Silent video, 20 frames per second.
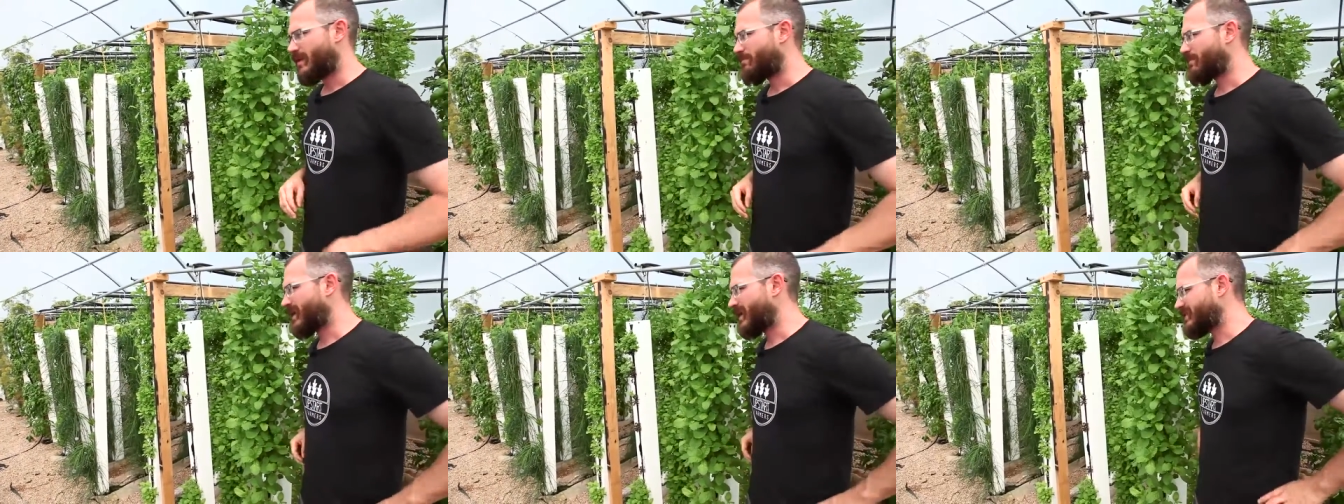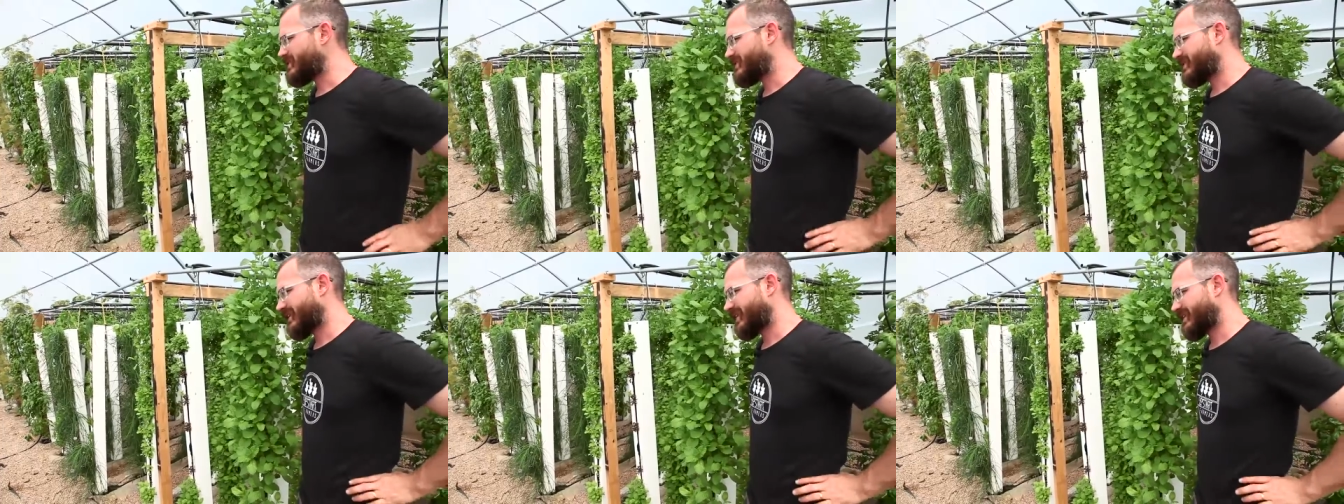
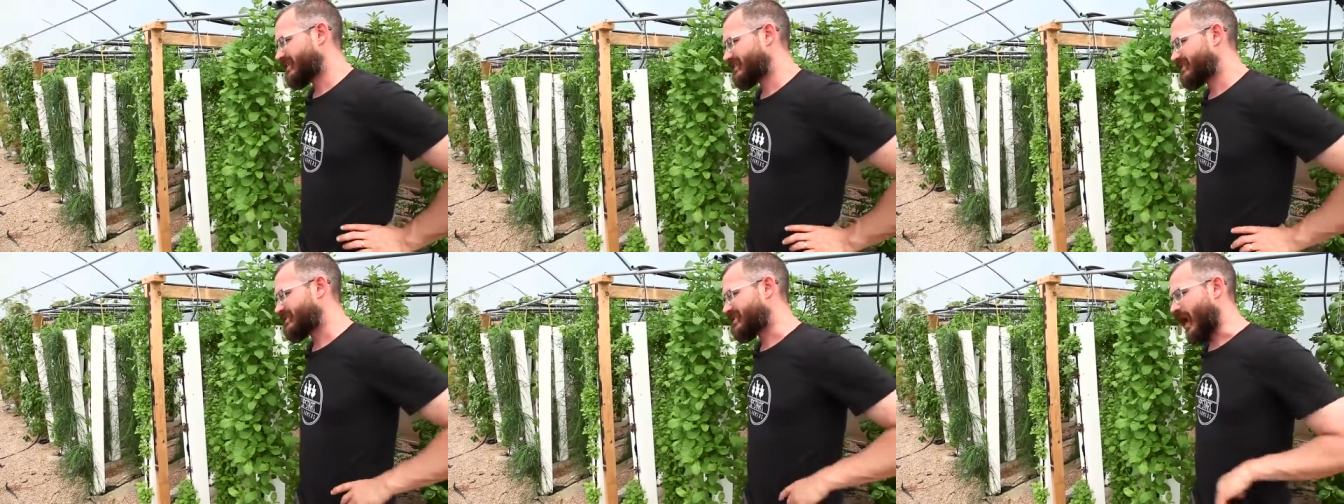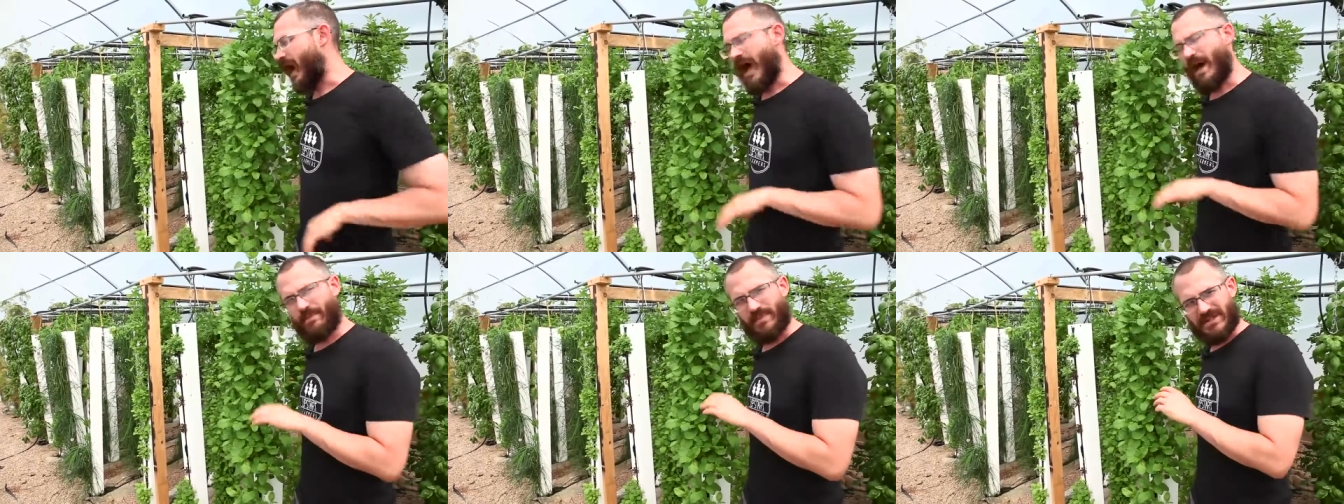Mint is
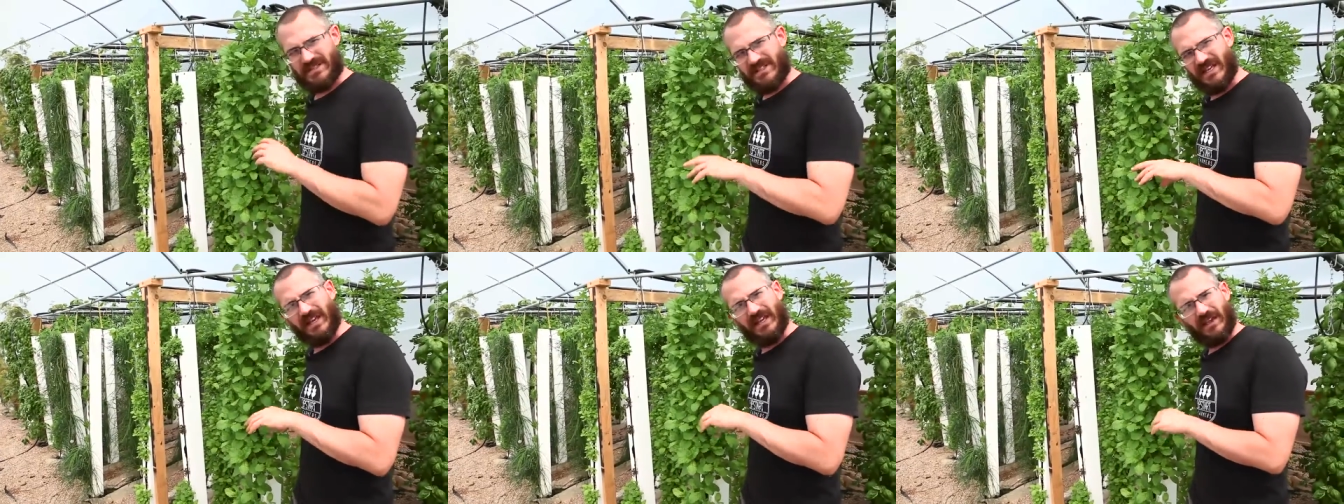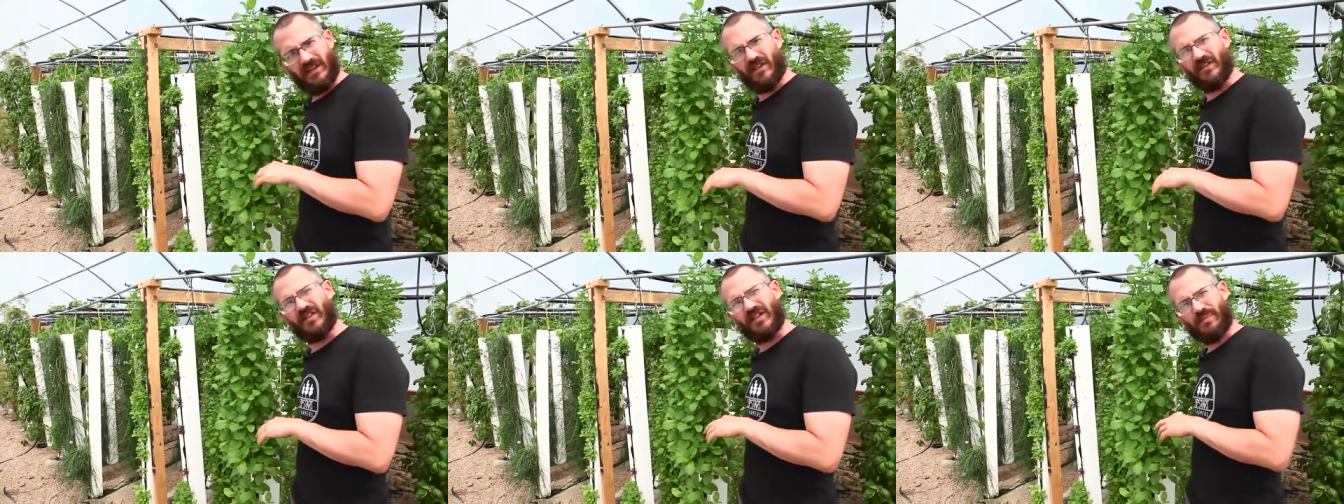not
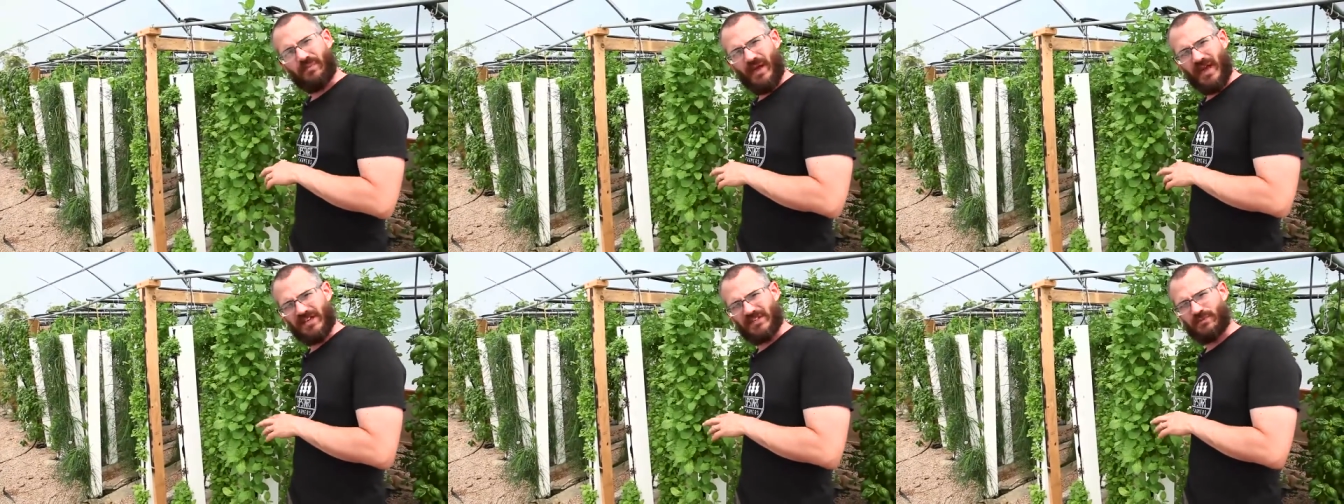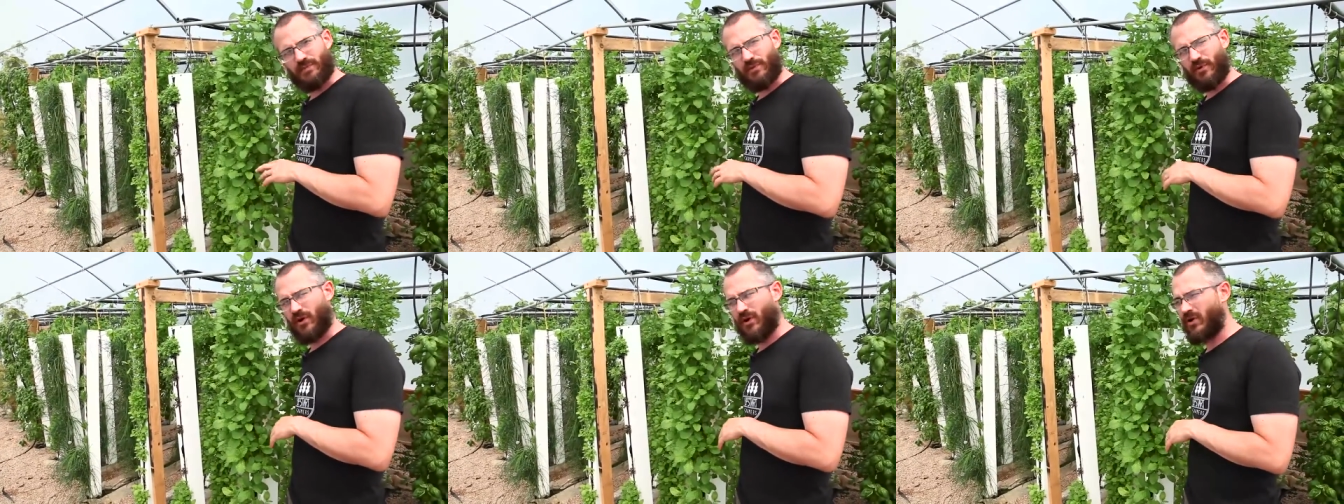particularly
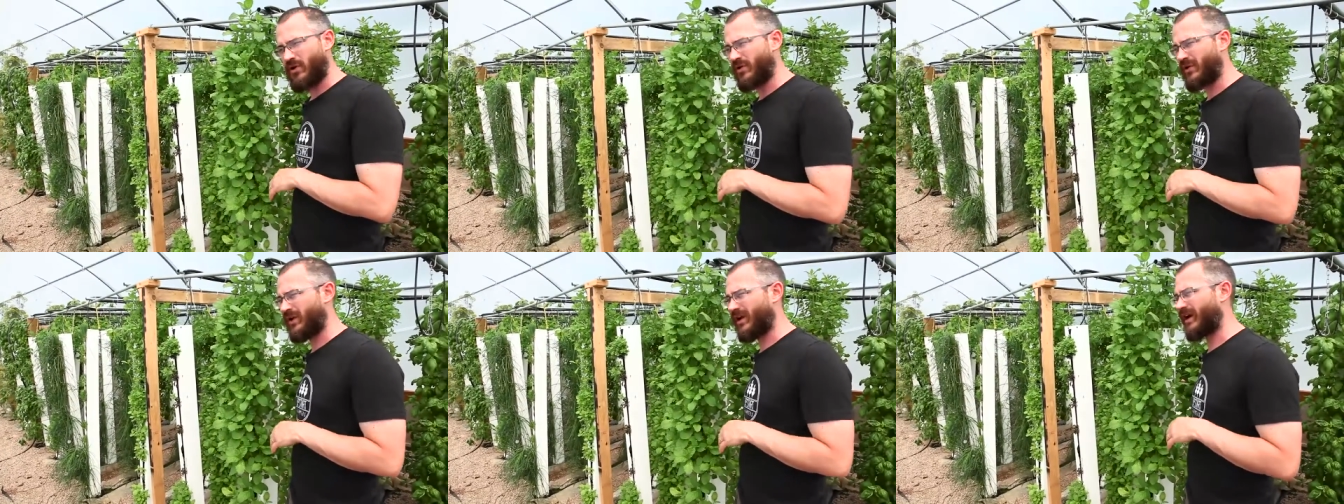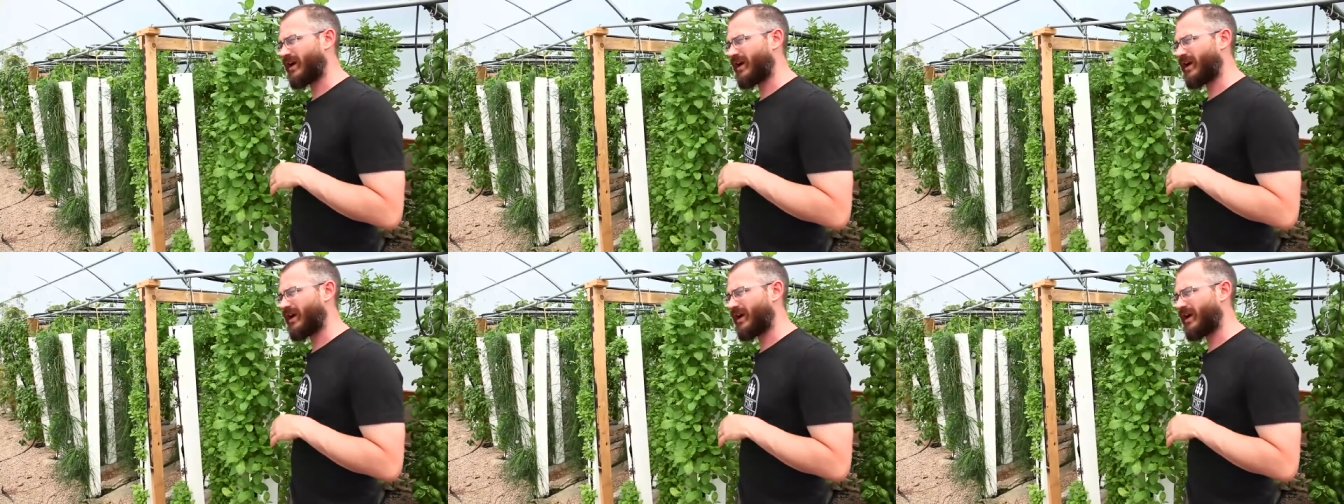pest prone.